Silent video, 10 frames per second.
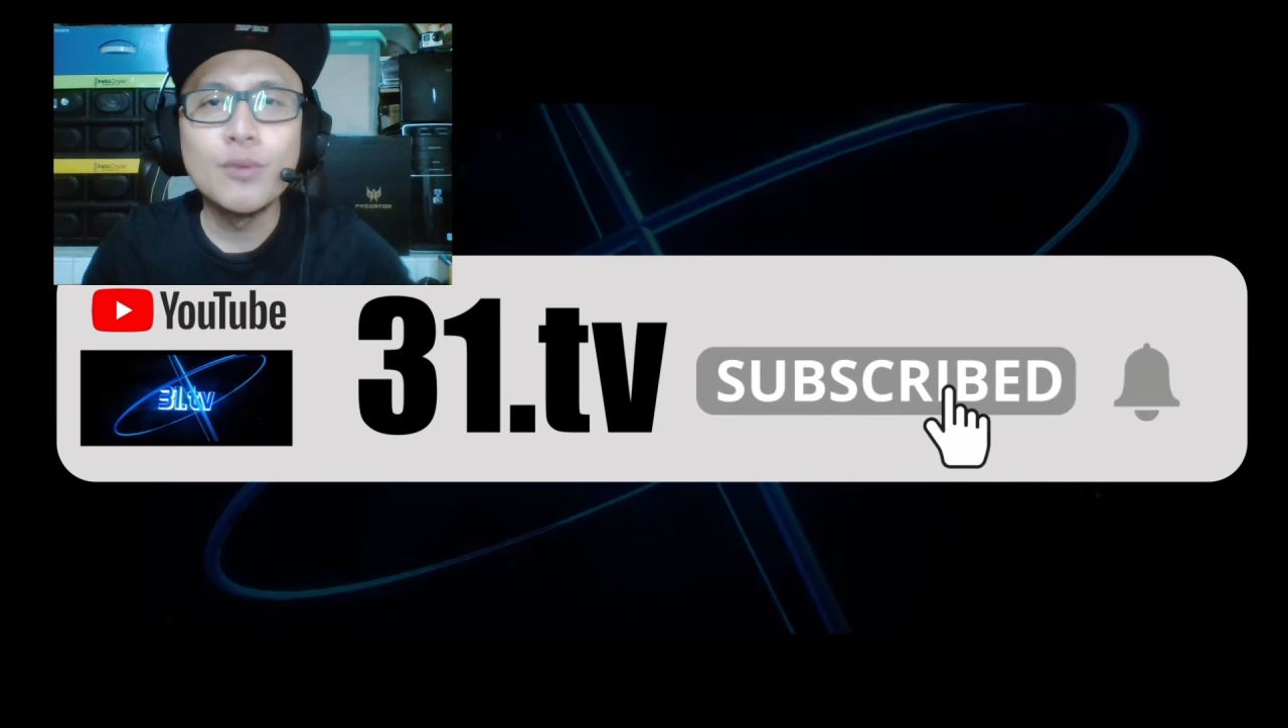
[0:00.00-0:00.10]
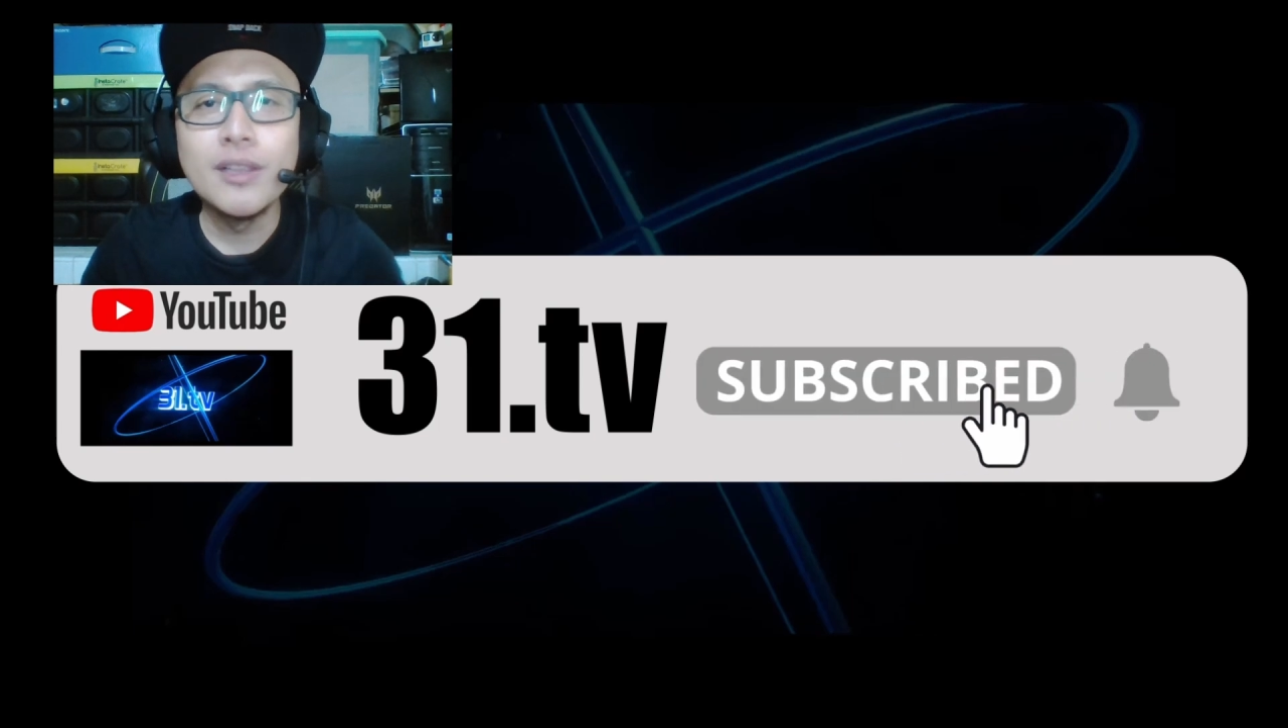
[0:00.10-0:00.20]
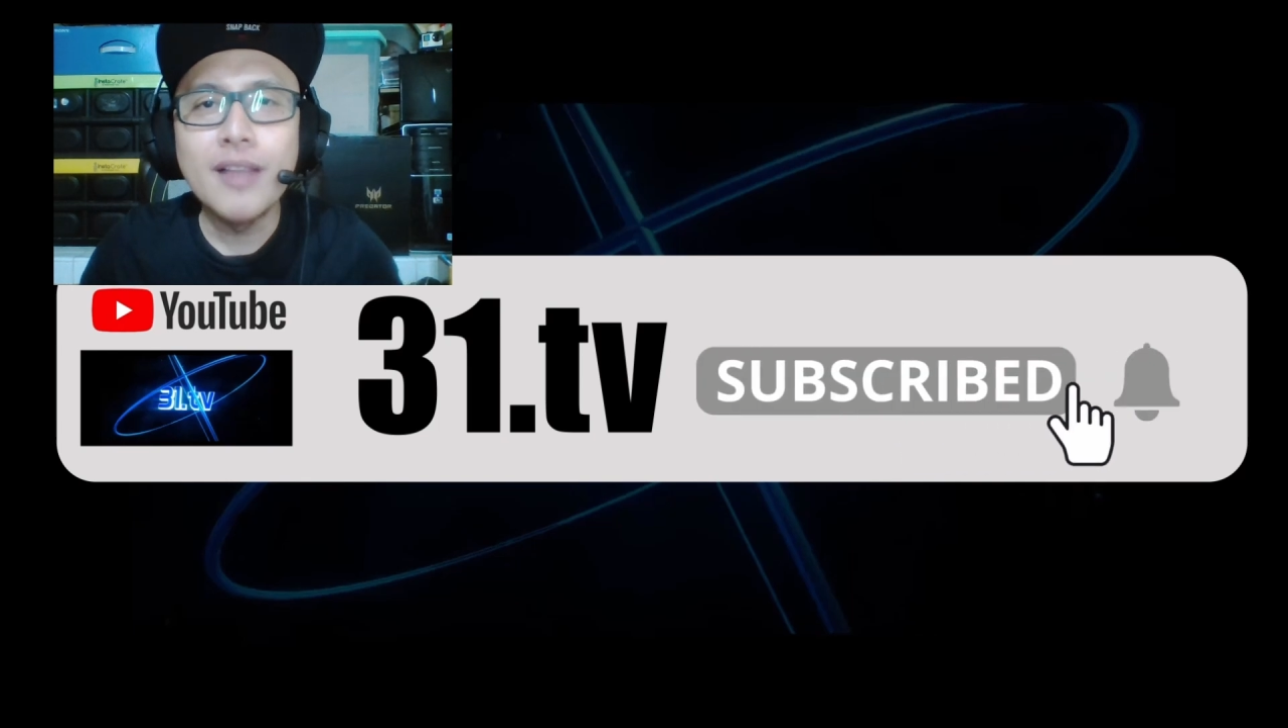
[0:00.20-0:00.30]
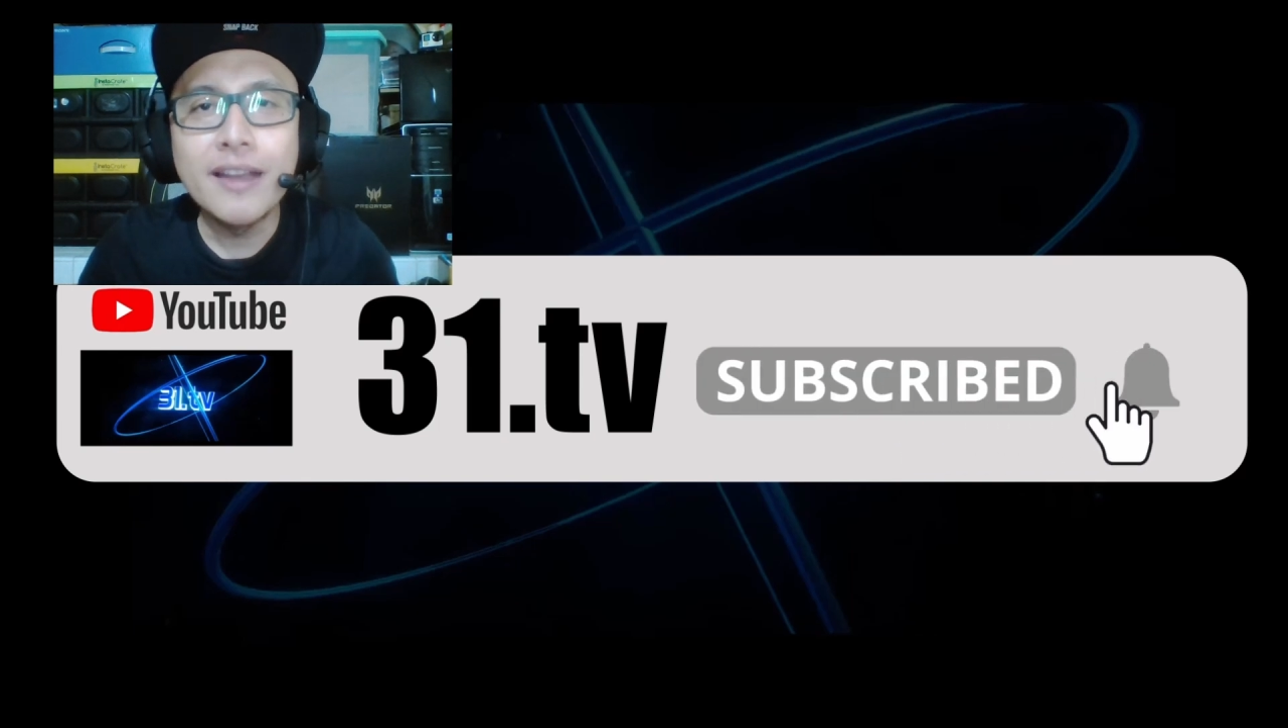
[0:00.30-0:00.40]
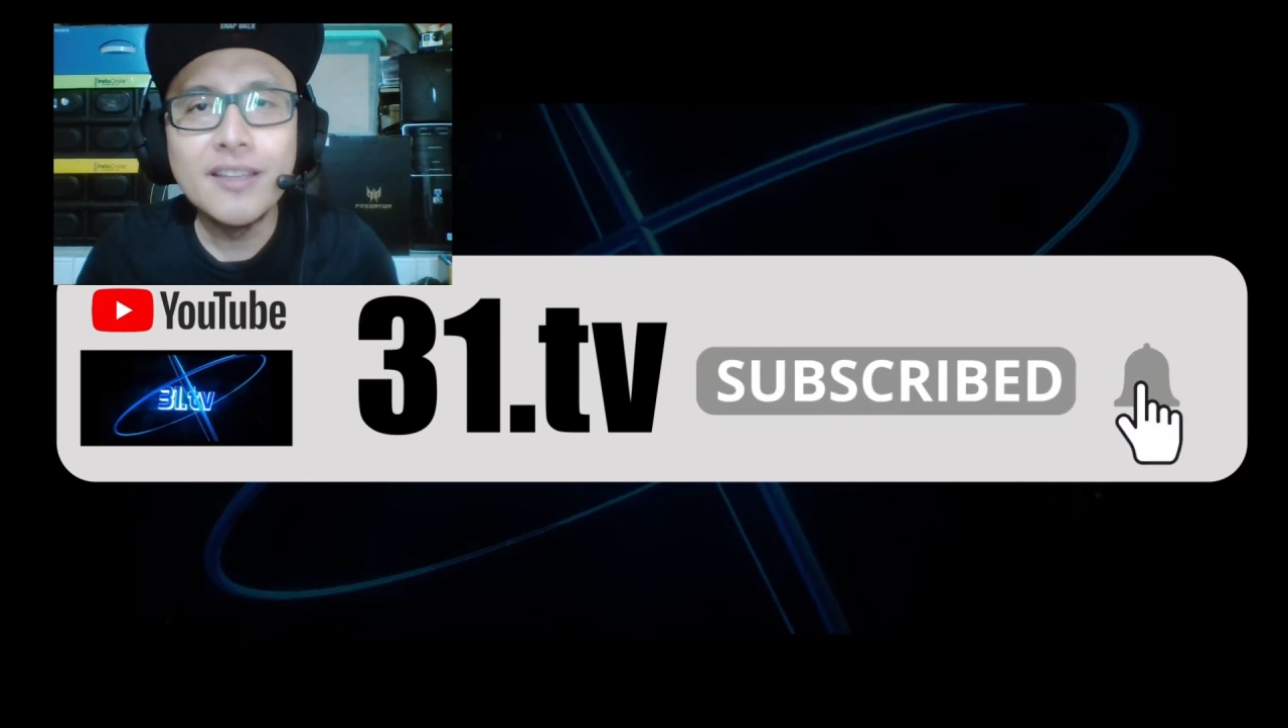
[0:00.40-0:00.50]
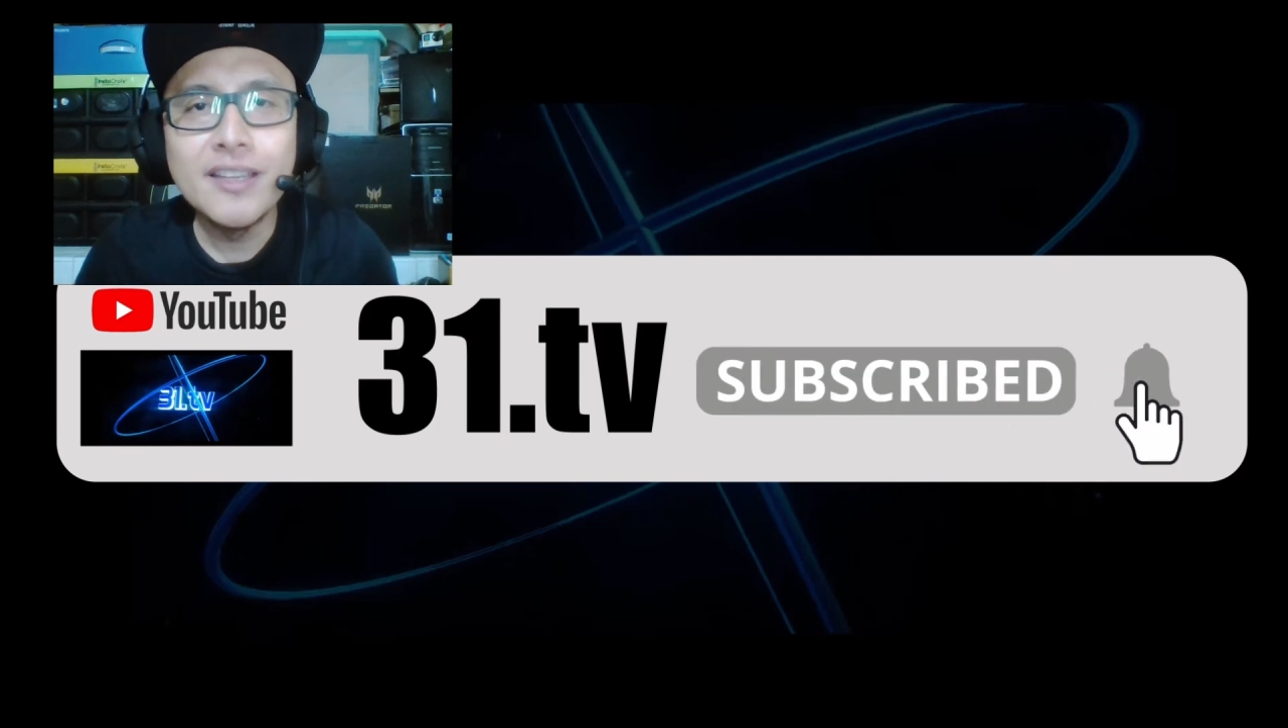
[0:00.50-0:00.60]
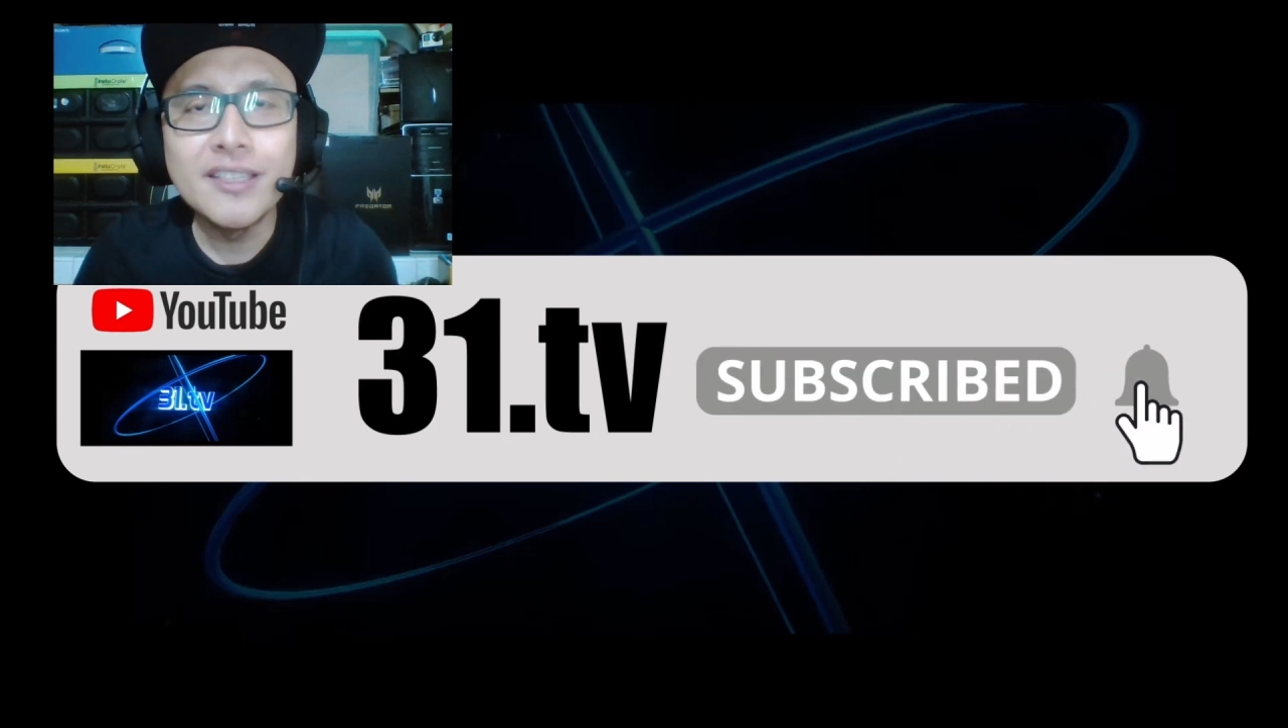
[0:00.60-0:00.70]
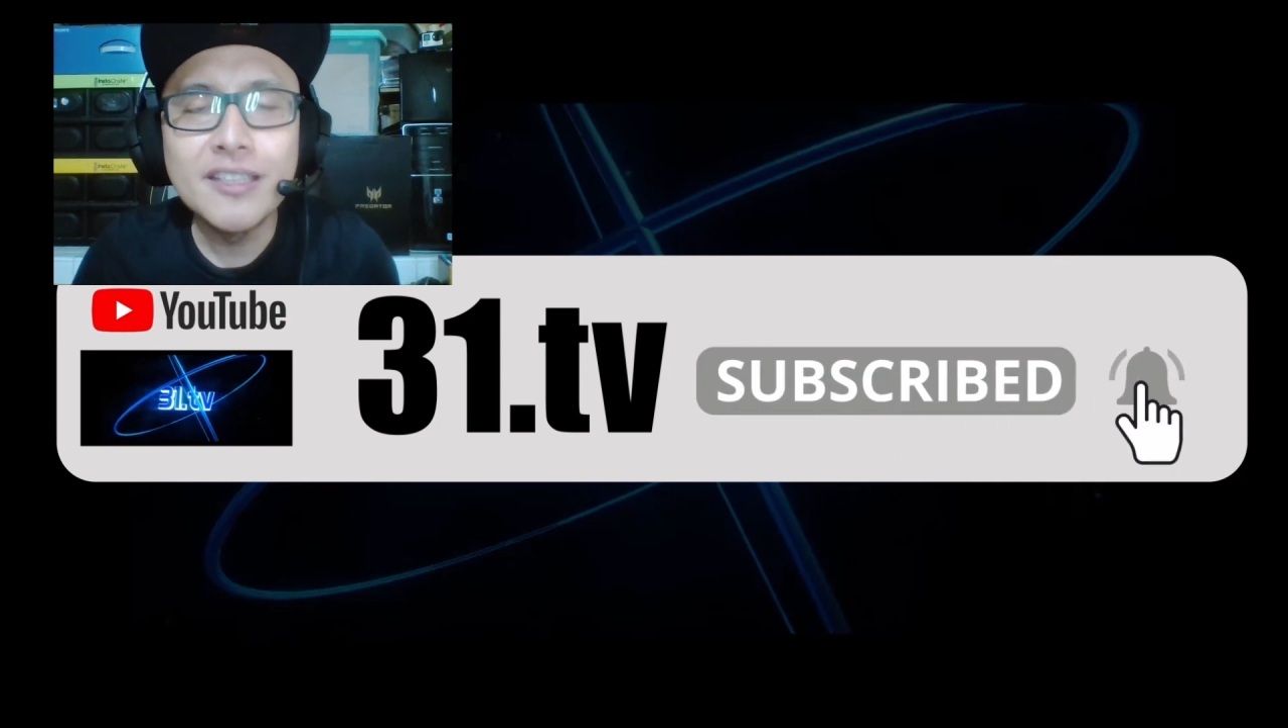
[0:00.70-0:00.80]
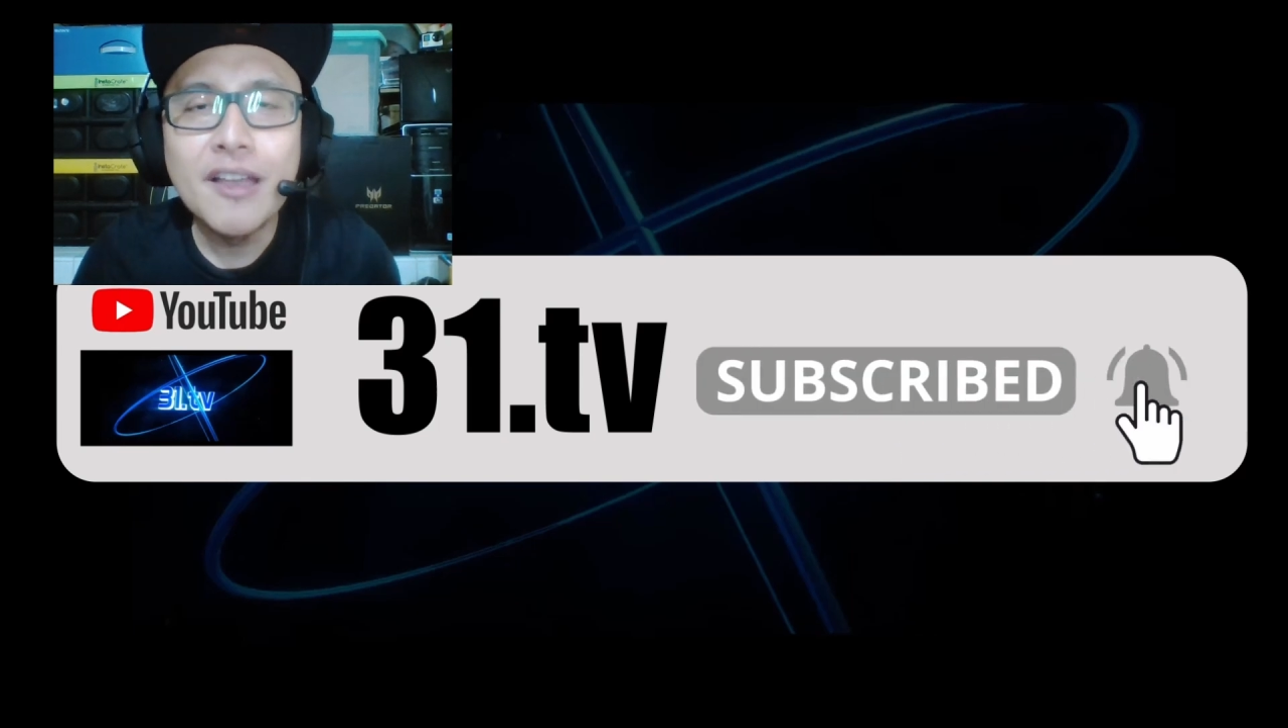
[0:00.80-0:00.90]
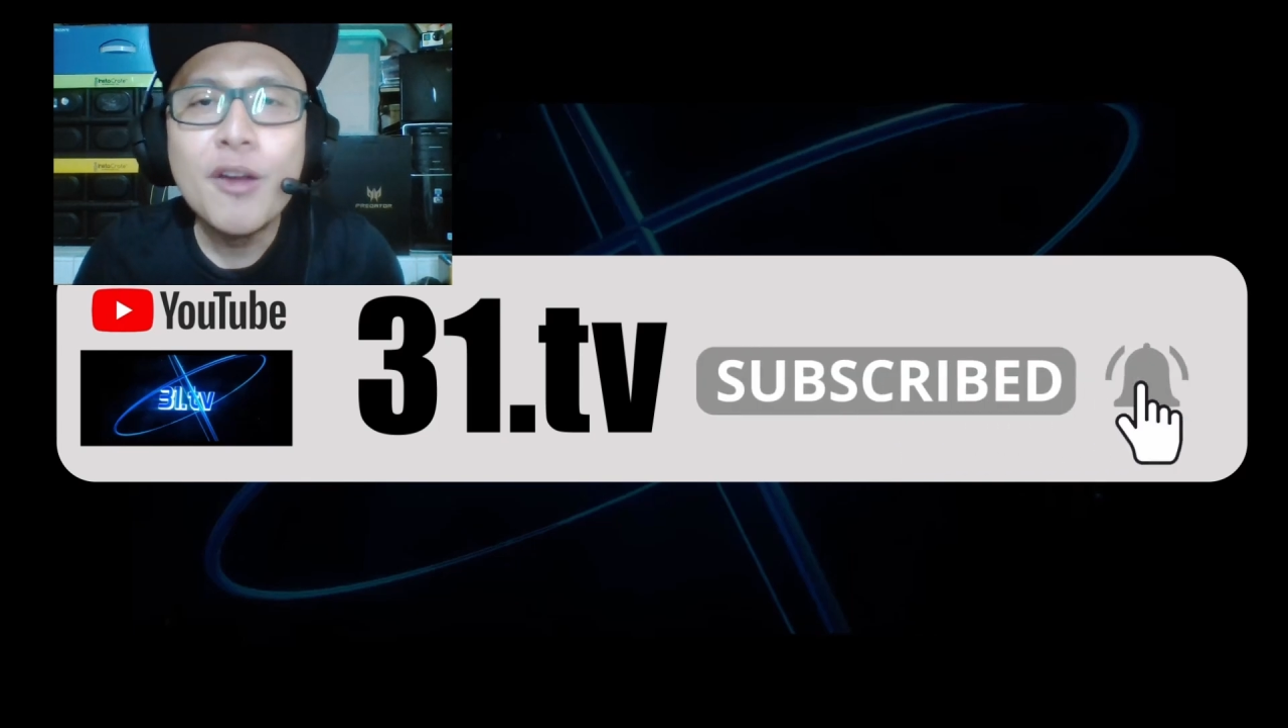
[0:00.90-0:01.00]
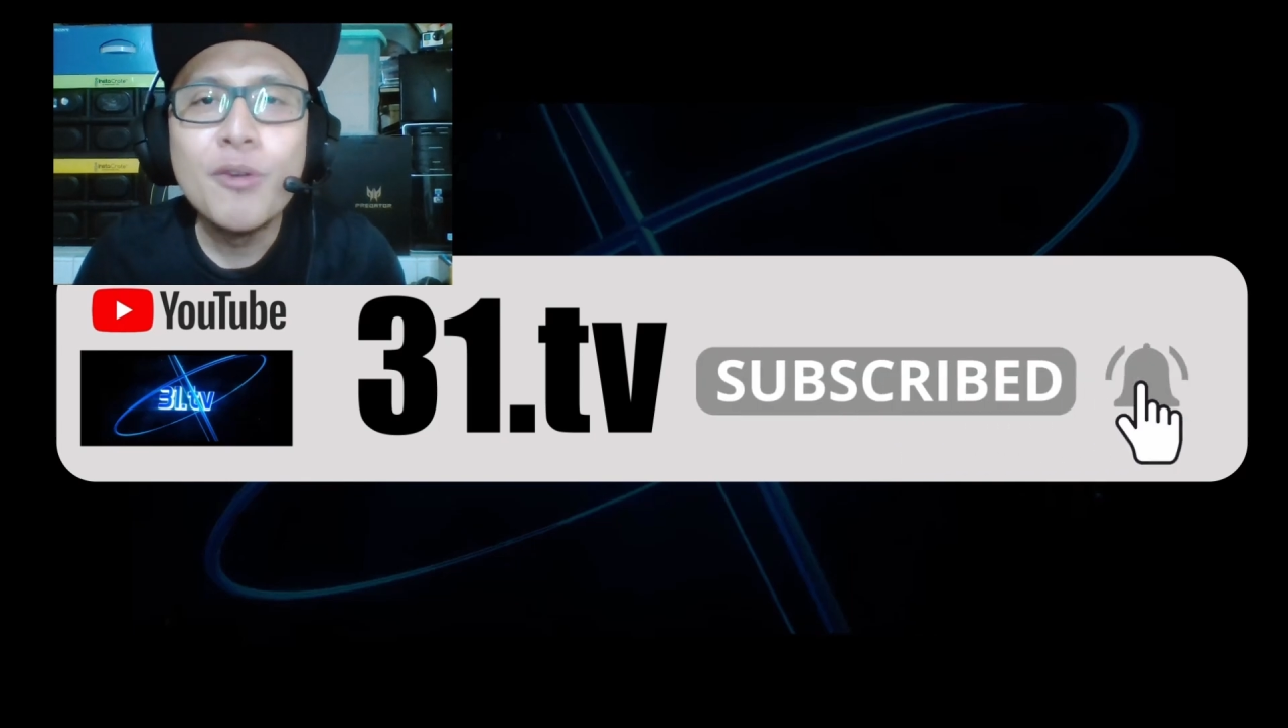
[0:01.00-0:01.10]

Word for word: will like this